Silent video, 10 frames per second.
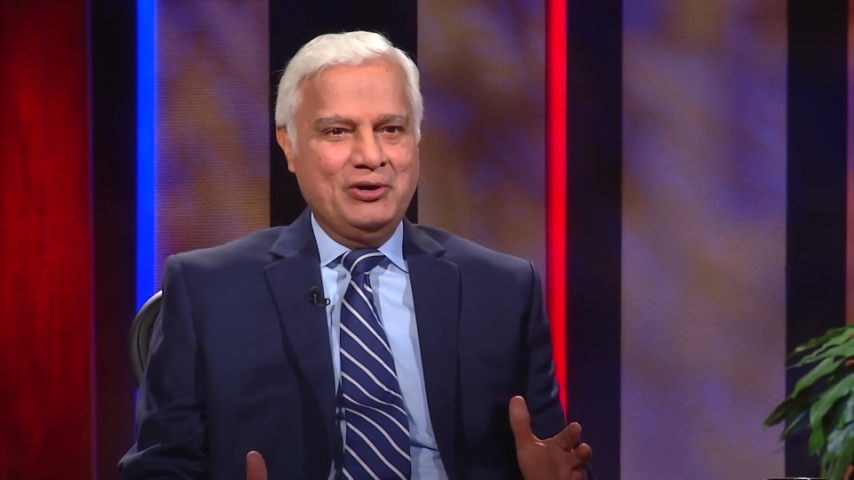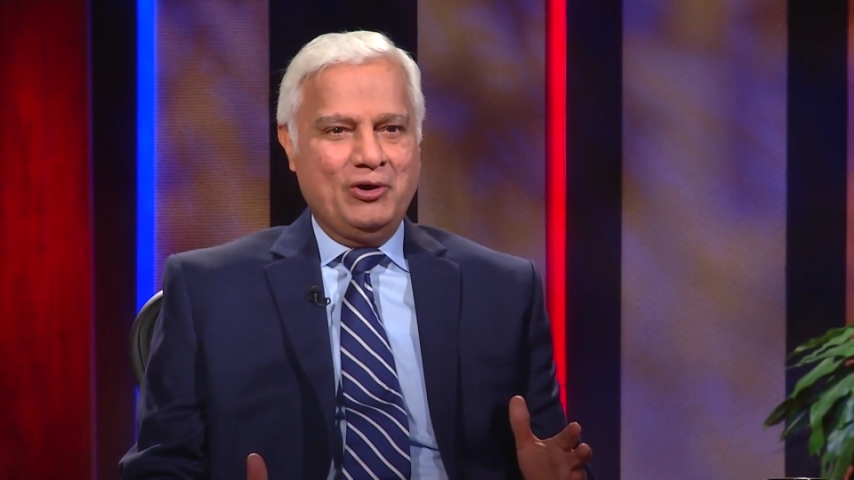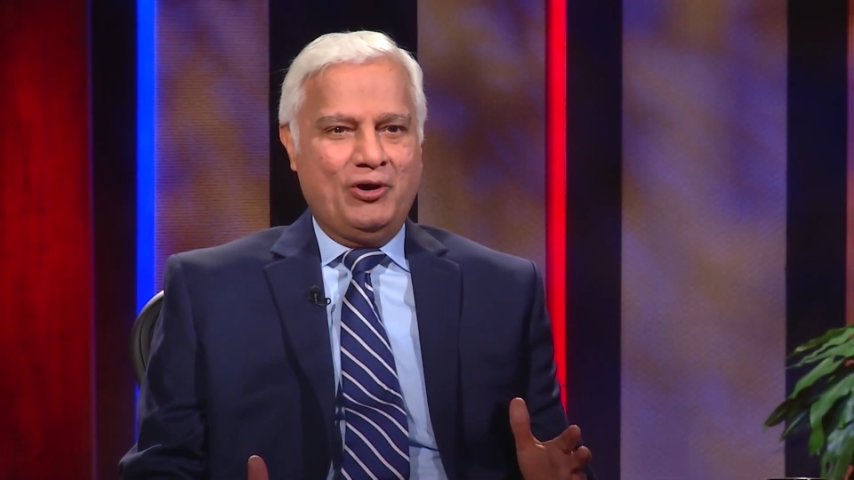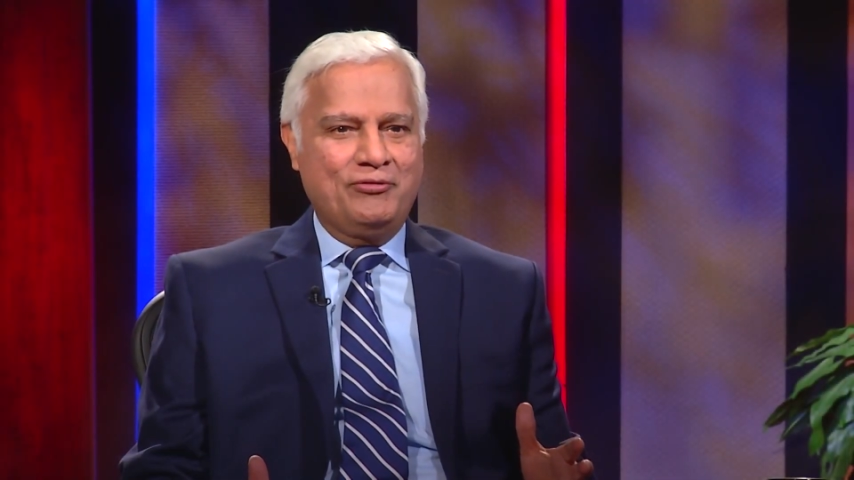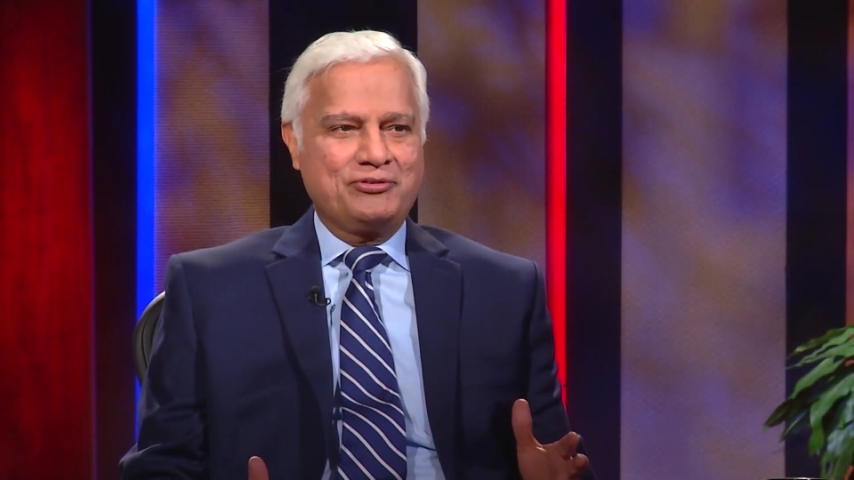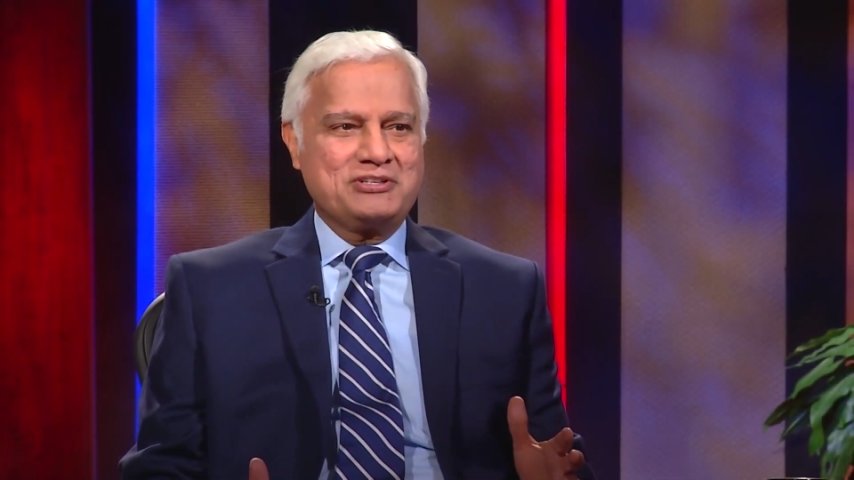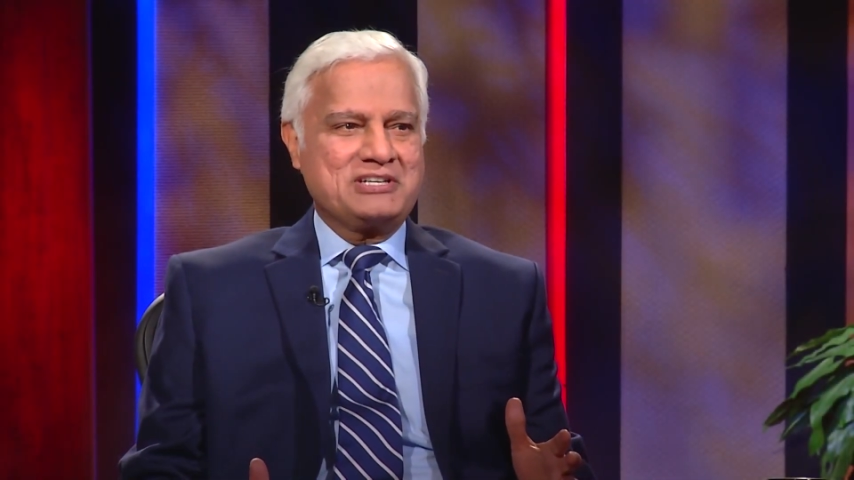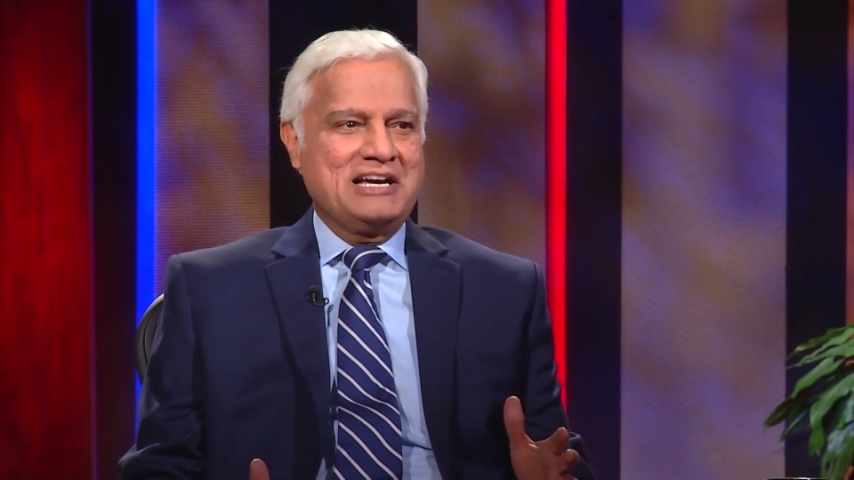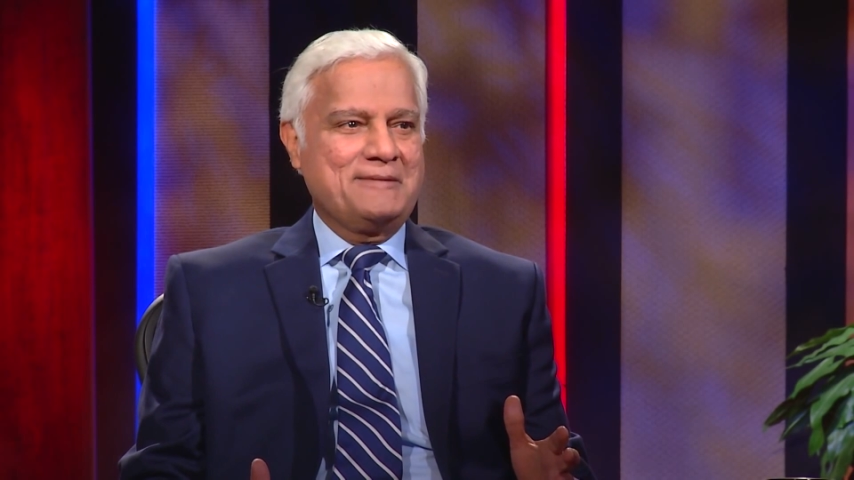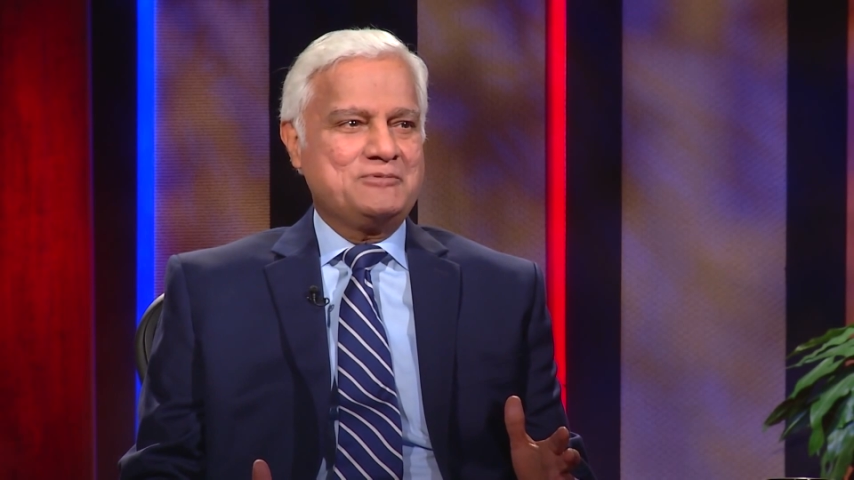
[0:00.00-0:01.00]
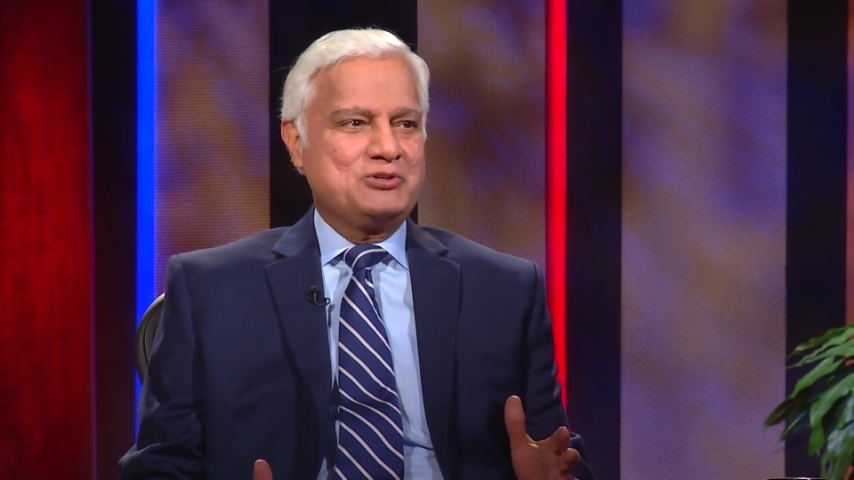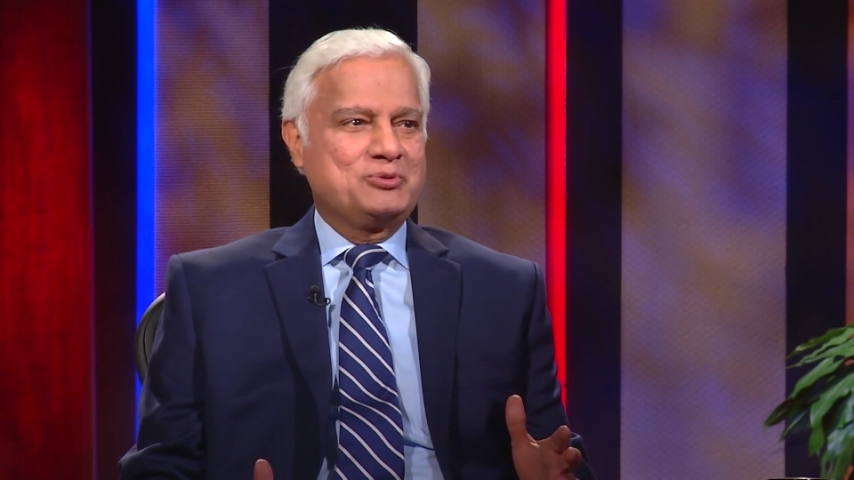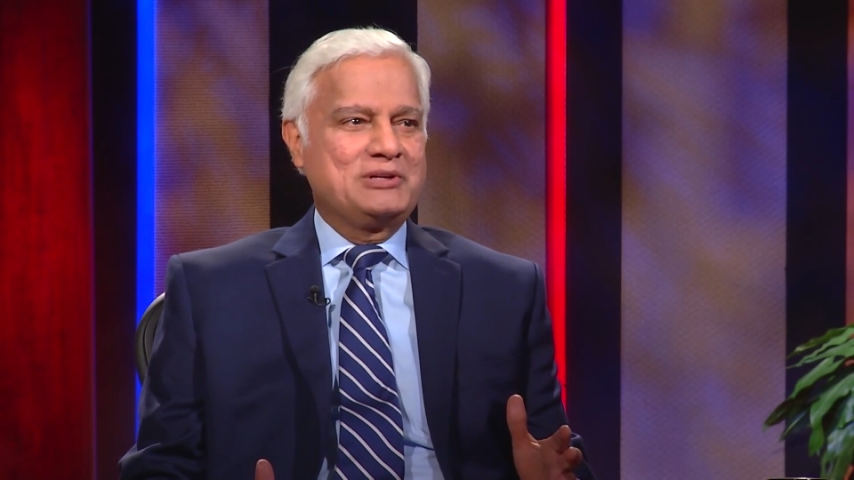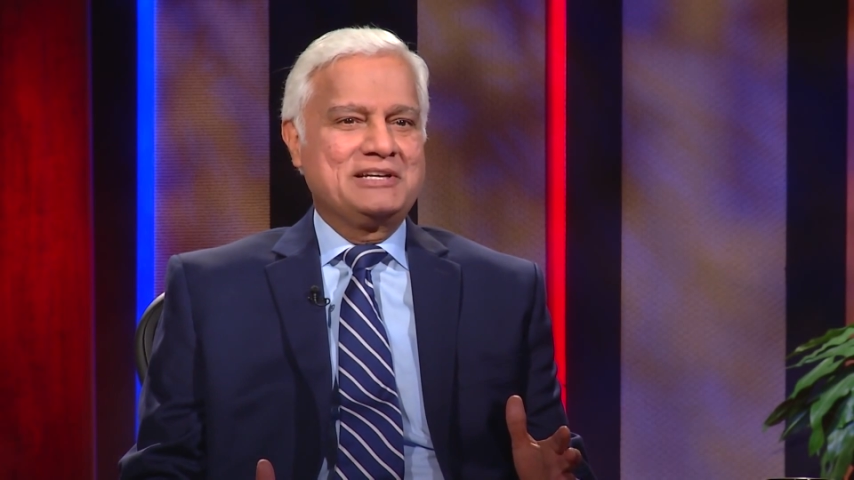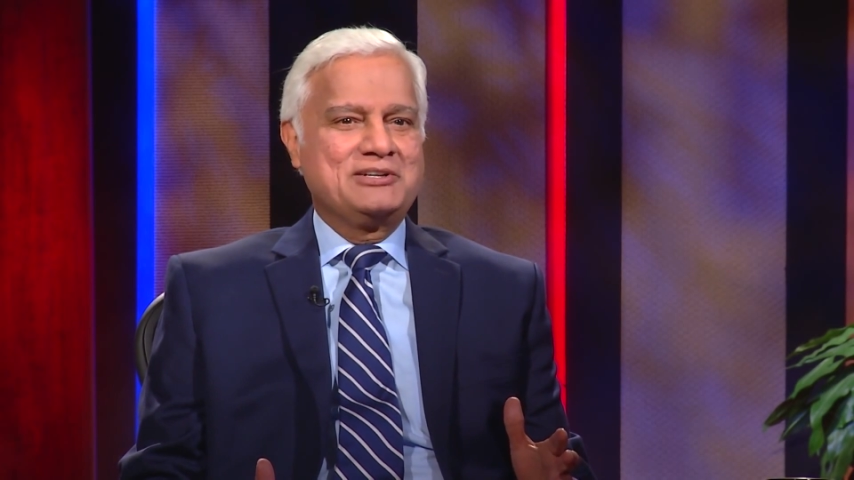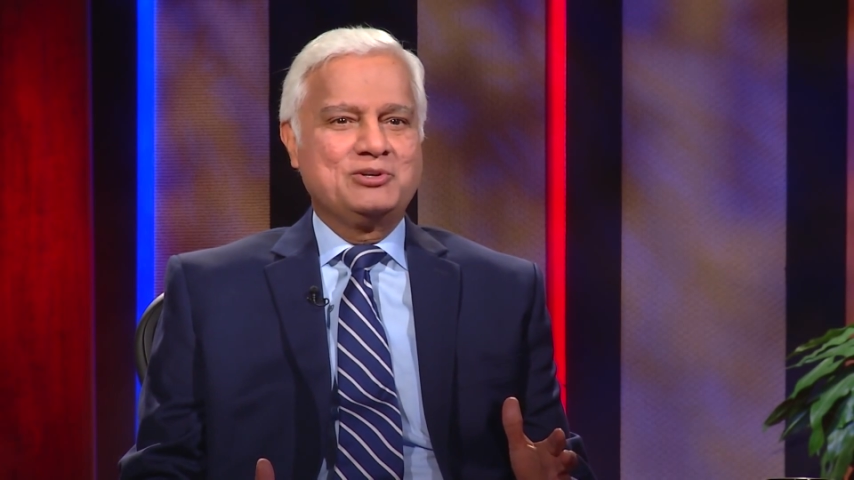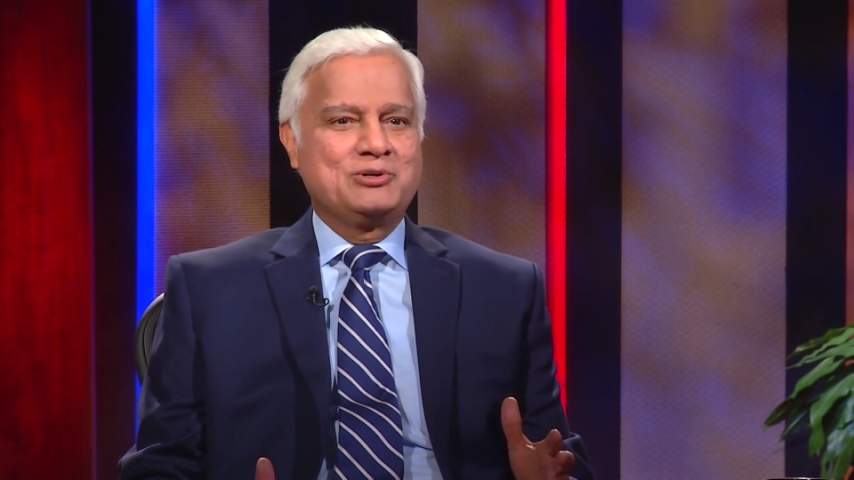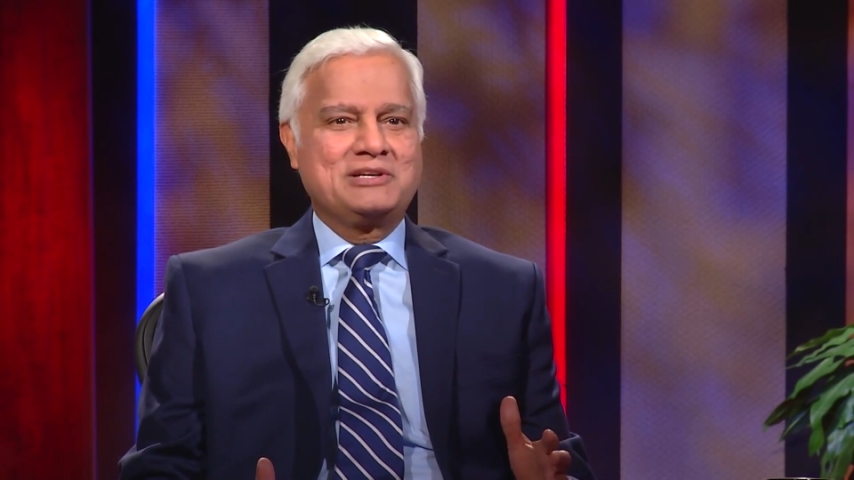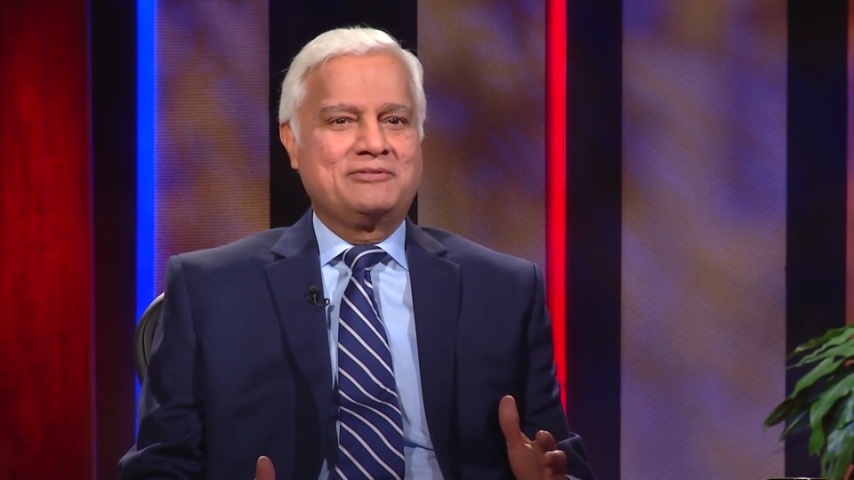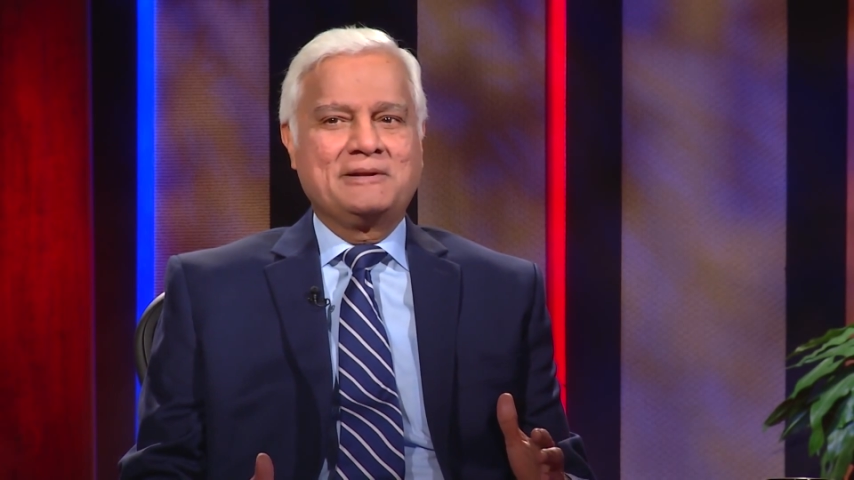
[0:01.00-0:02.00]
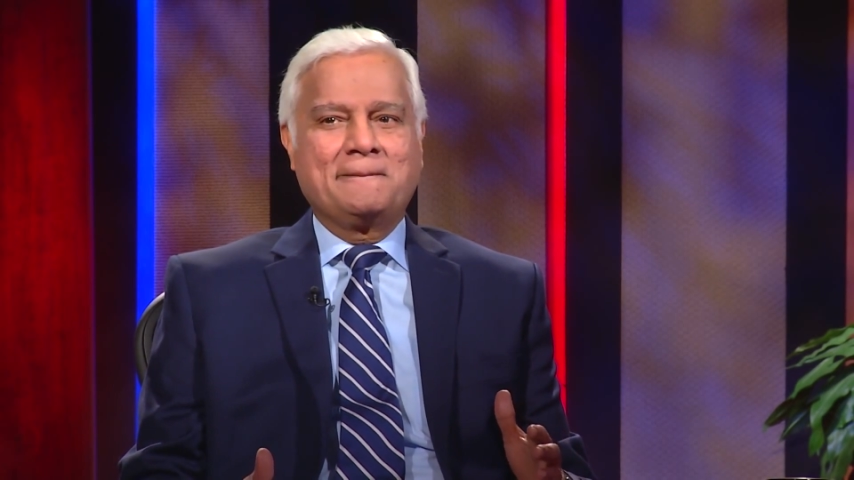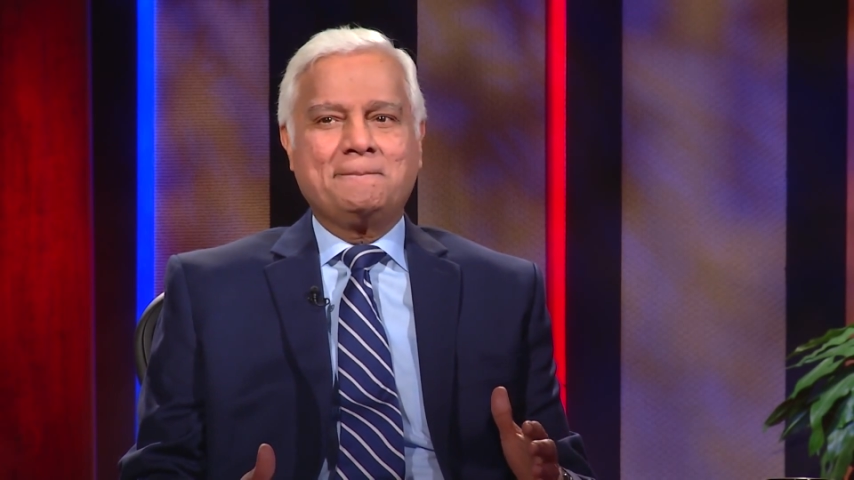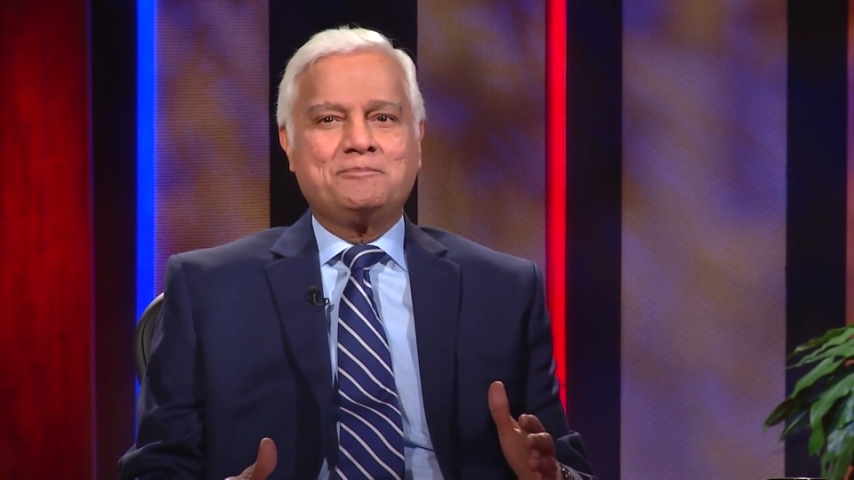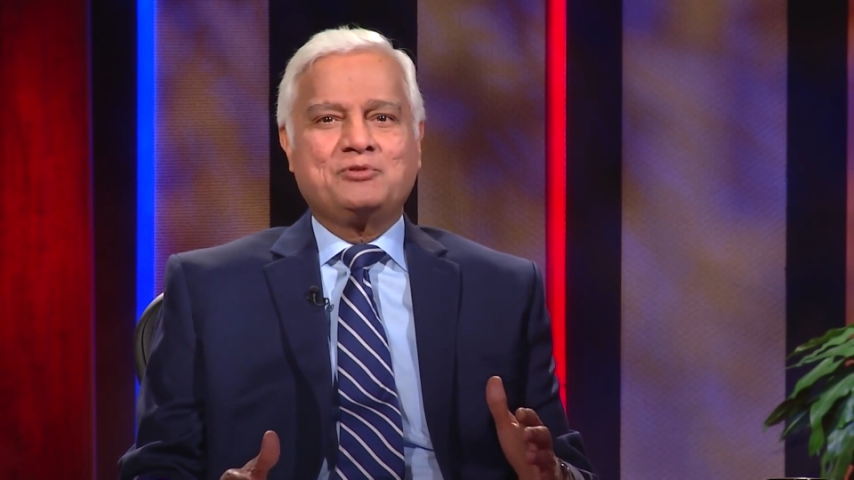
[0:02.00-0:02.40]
oftentimes you really don't even